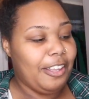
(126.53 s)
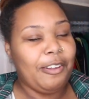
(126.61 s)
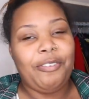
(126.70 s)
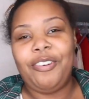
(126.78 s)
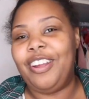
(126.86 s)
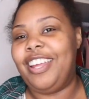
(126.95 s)
a
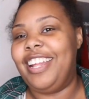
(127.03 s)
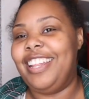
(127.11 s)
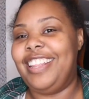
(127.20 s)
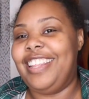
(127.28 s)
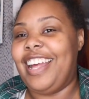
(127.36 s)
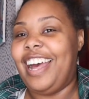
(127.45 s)

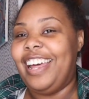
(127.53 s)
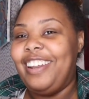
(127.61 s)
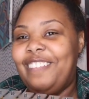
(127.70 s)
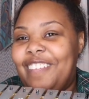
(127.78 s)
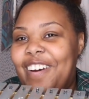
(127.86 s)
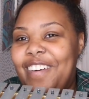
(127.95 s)
freaking
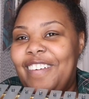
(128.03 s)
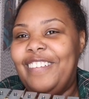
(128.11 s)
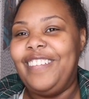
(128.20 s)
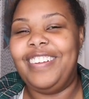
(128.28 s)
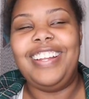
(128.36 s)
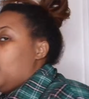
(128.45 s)

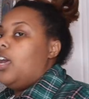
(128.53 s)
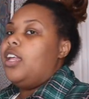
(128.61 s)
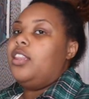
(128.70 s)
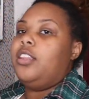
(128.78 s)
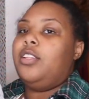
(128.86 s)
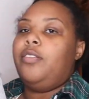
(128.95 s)
xylophone. And I
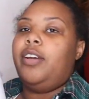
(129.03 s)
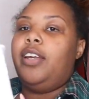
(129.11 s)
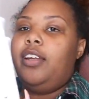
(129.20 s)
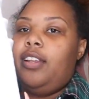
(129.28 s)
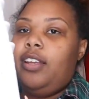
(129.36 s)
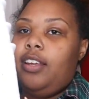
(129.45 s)
got
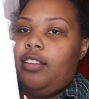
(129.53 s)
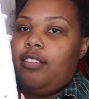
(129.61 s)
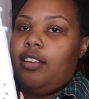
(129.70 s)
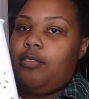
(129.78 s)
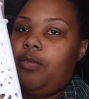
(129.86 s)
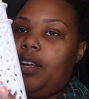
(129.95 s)
three of these as